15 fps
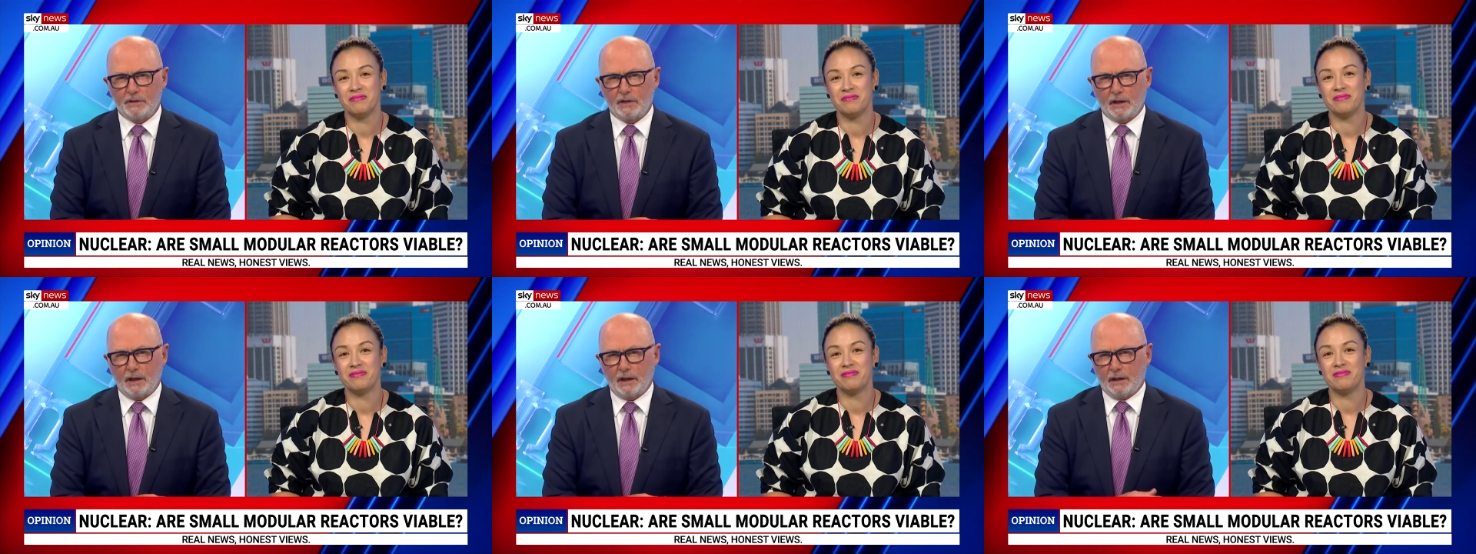
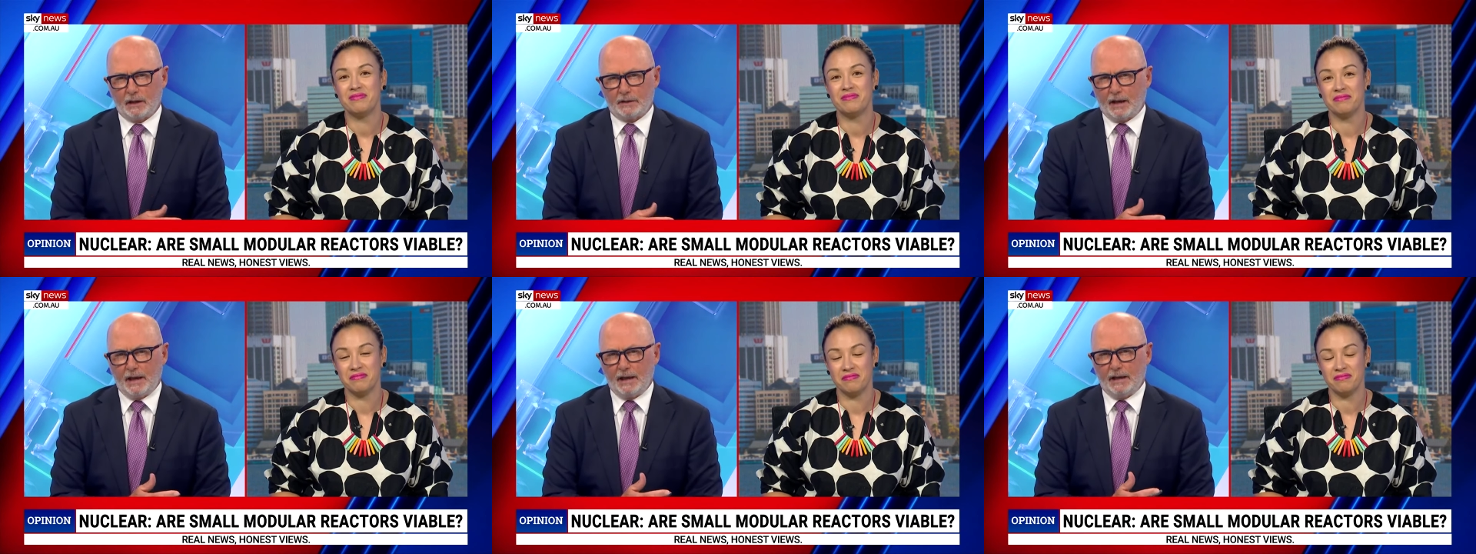Speaker 1: are, are
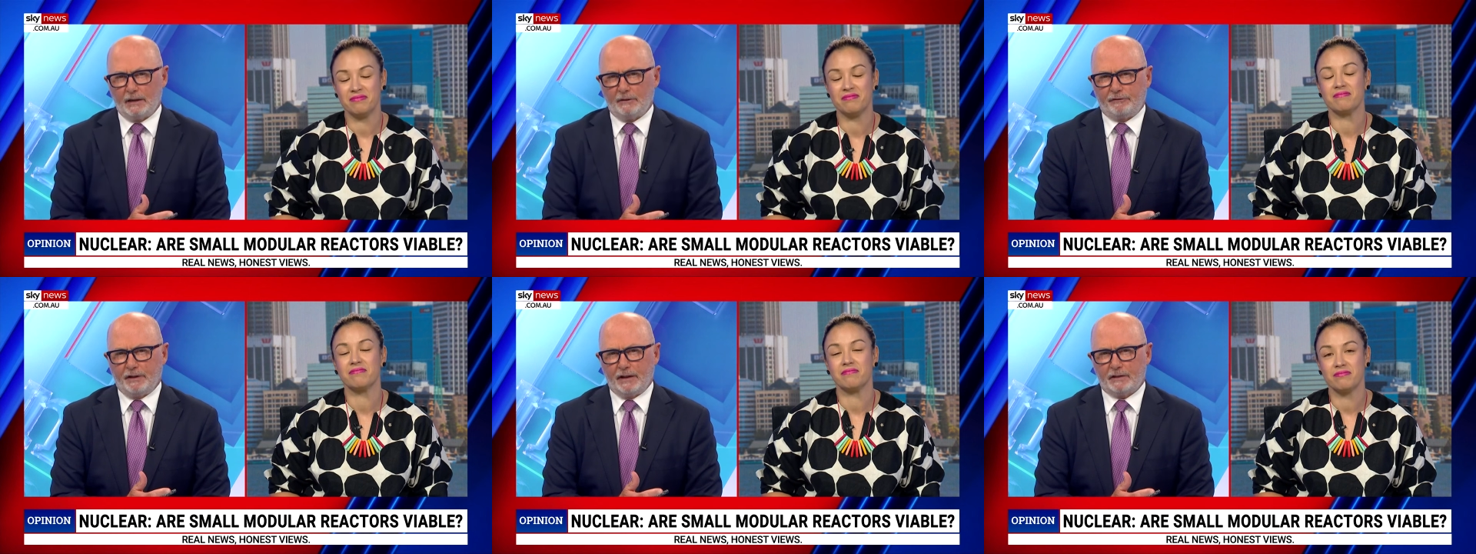they in
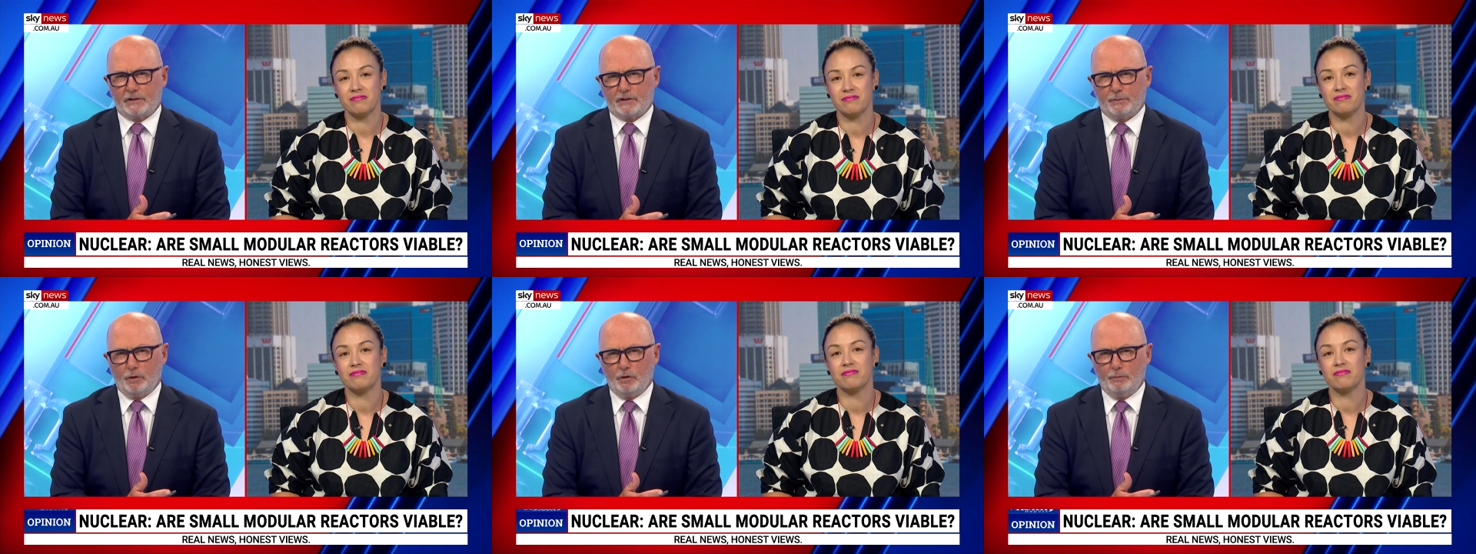effect
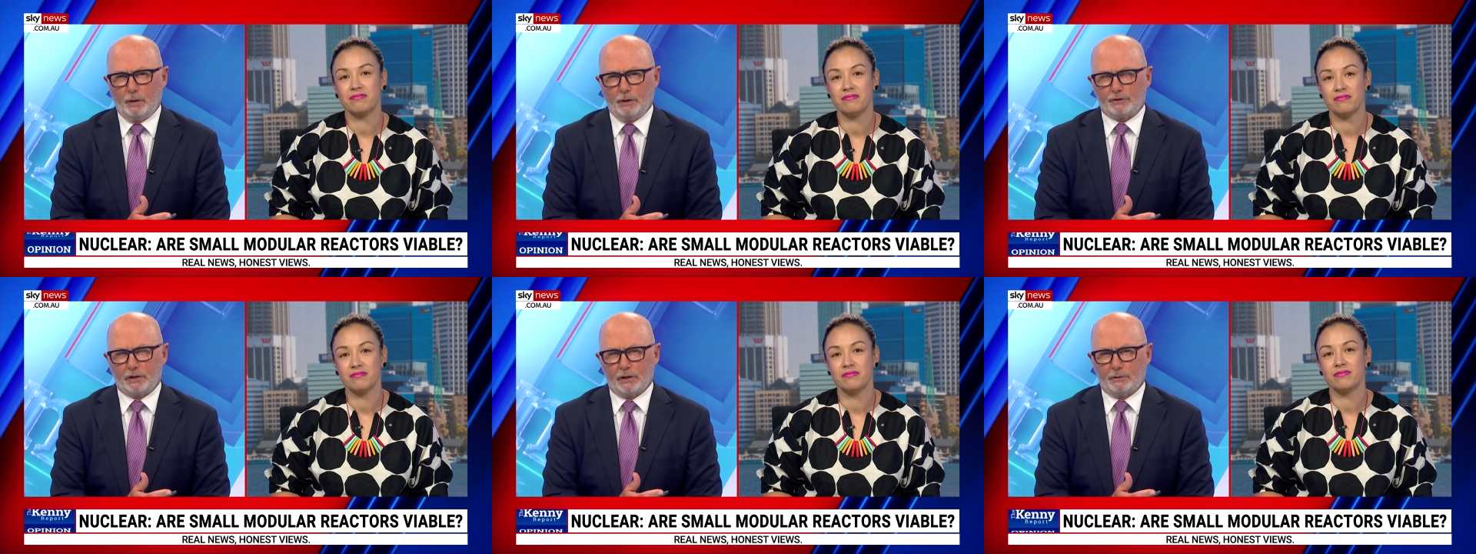small
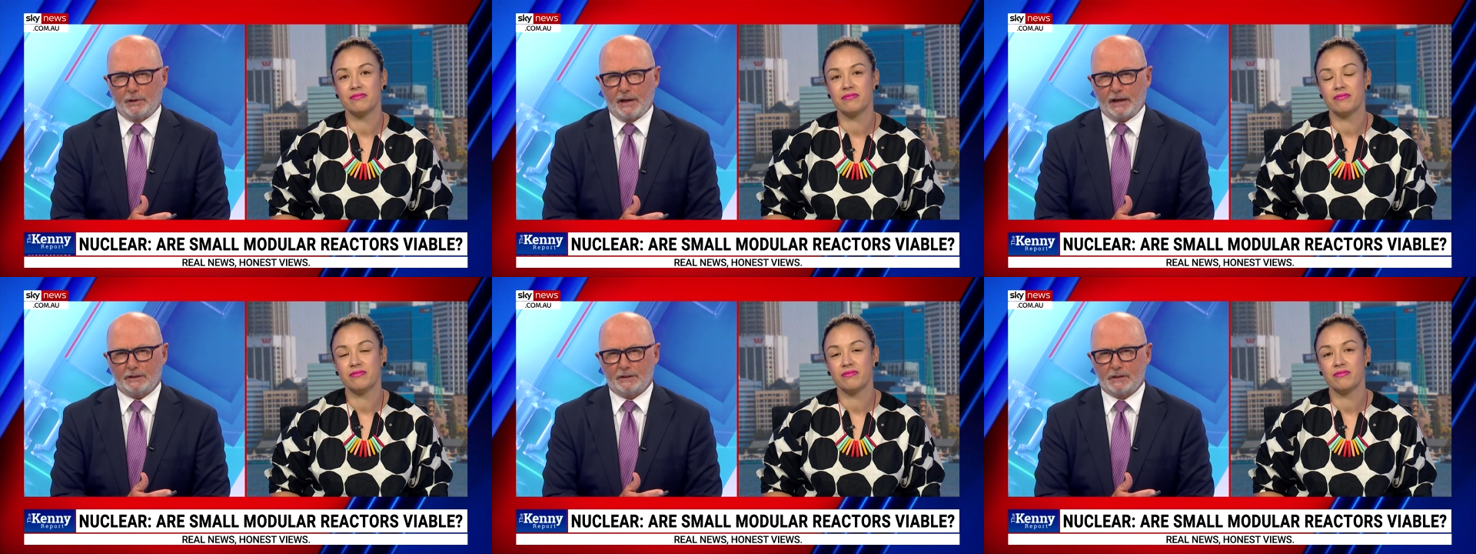modular
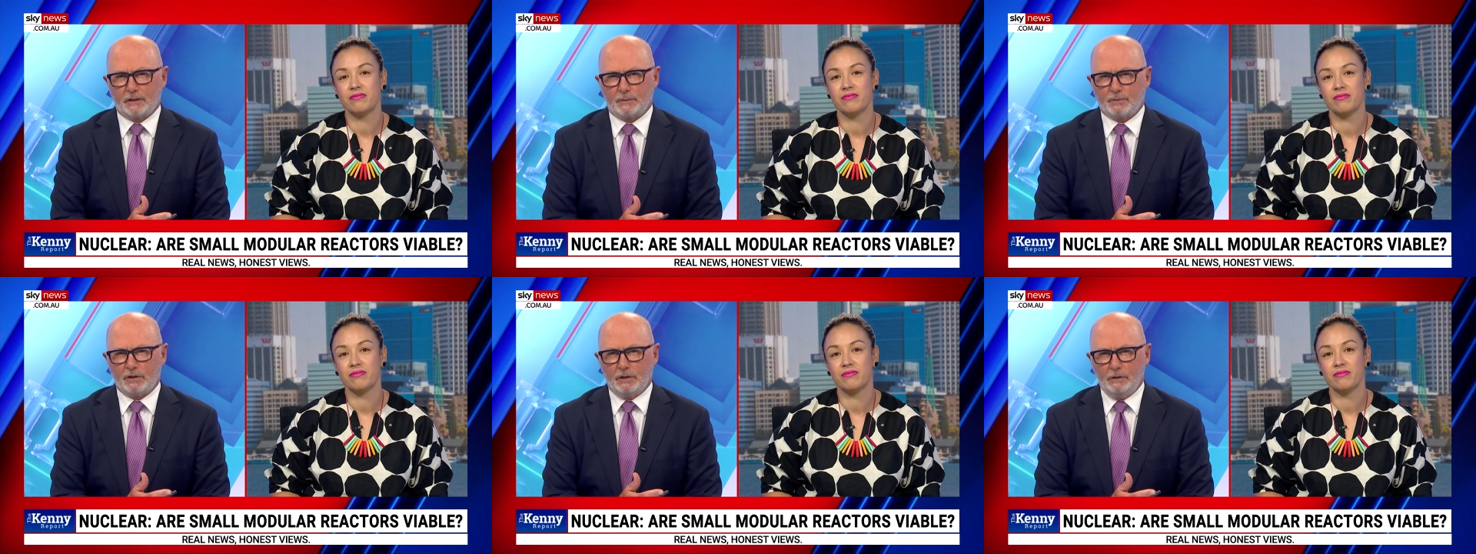reactors
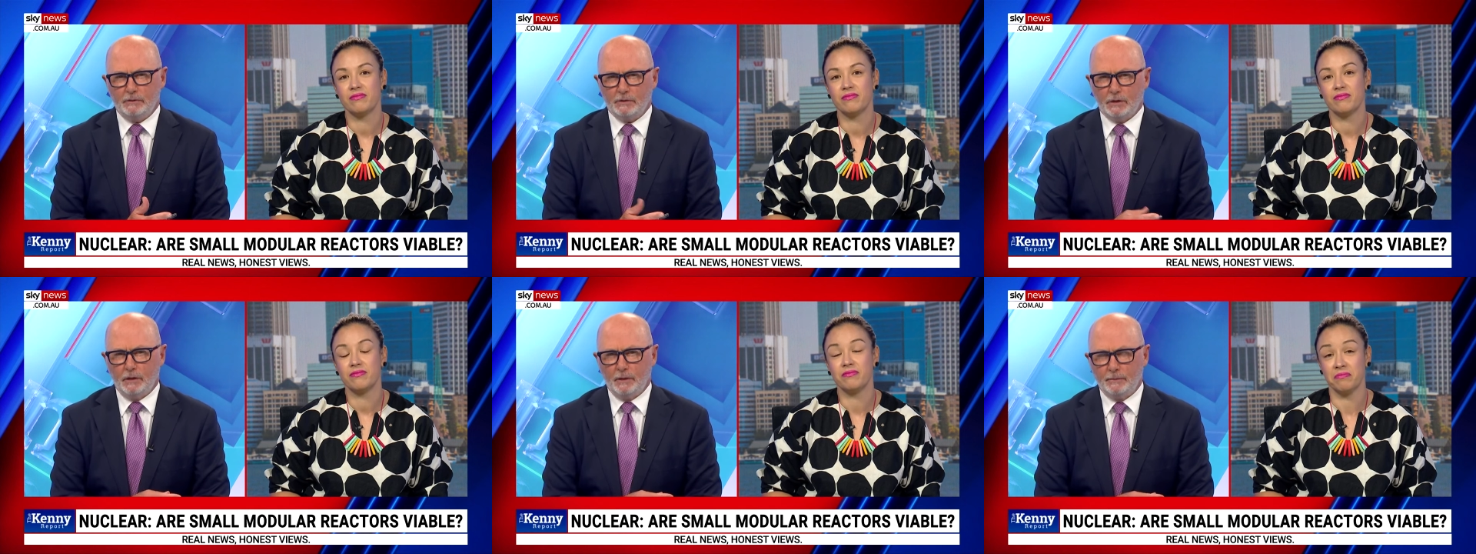
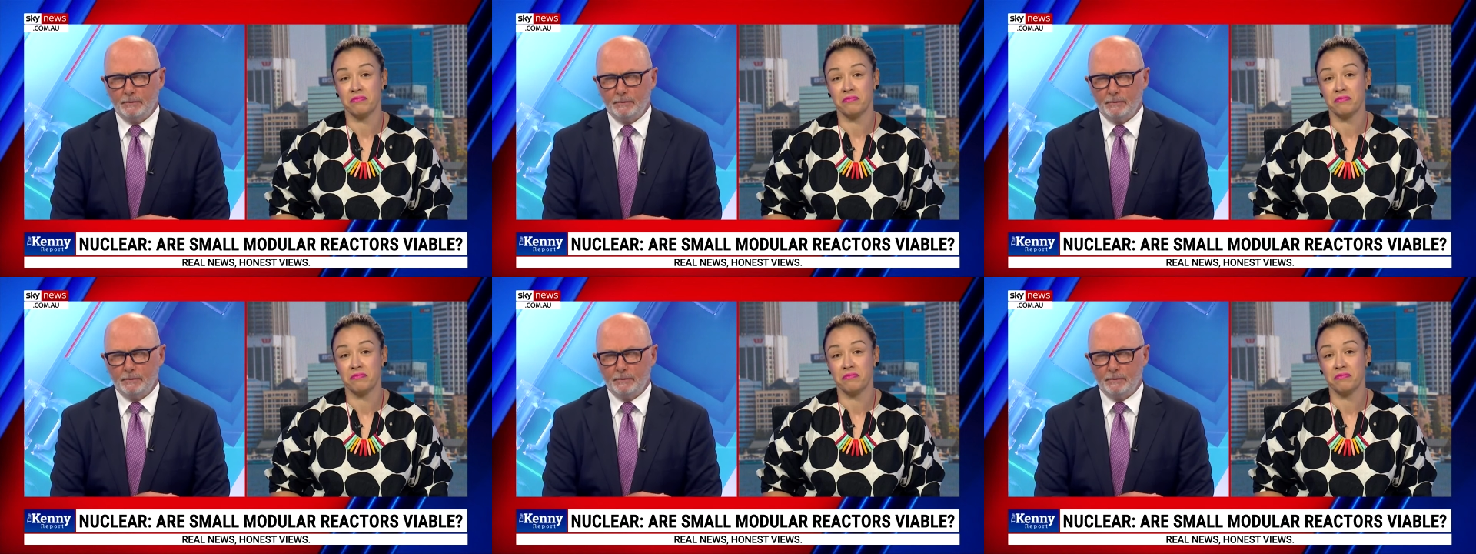themselves?